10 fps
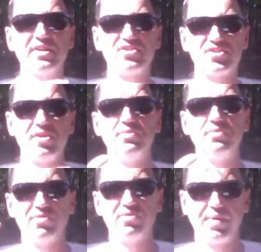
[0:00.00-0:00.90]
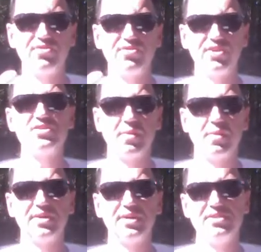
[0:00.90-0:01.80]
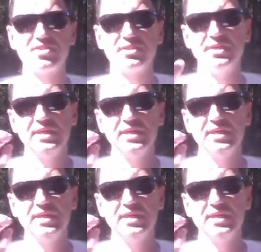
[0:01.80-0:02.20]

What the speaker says: excited with both these companies.